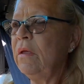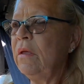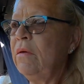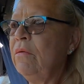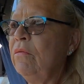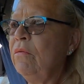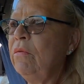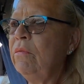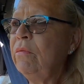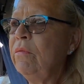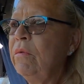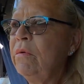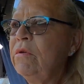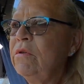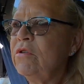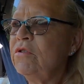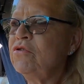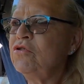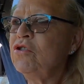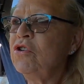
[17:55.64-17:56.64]
And we
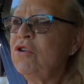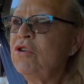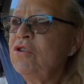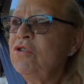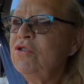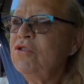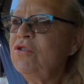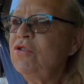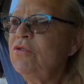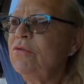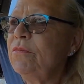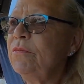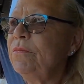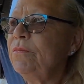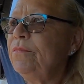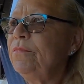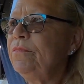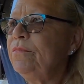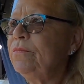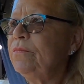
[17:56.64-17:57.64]
went to church.
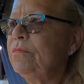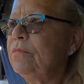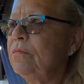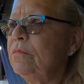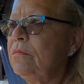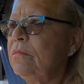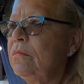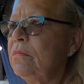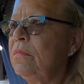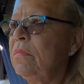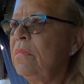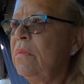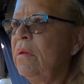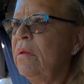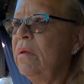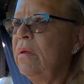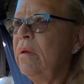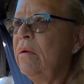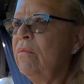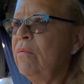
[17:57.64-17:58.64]

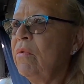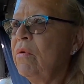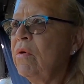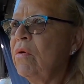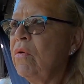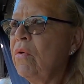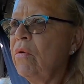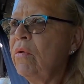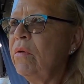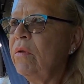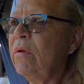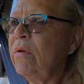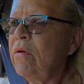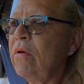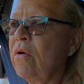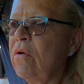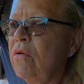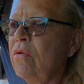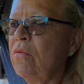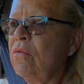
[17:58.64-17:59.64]
And we're going to
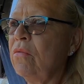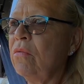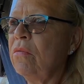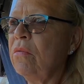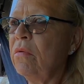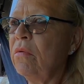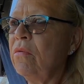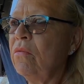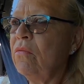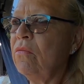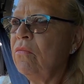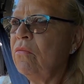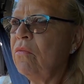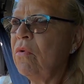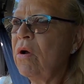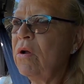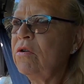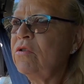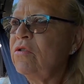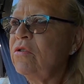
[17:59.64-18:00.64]
go
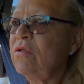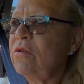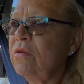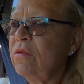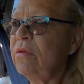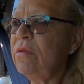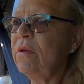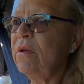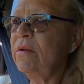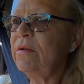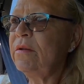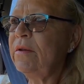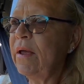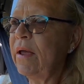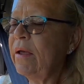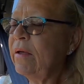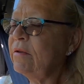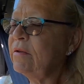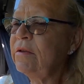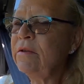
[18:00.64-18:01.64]
watch the
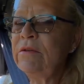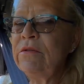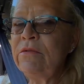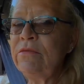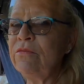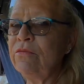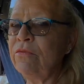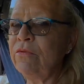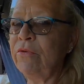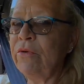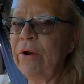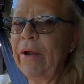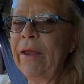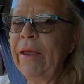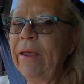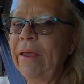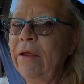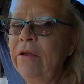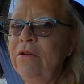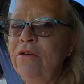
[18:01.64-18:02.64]
Texas
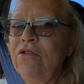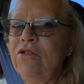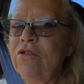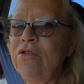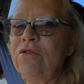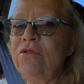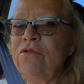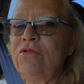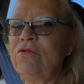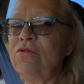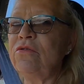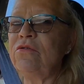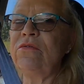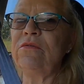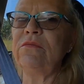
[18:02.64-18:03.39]
Rangers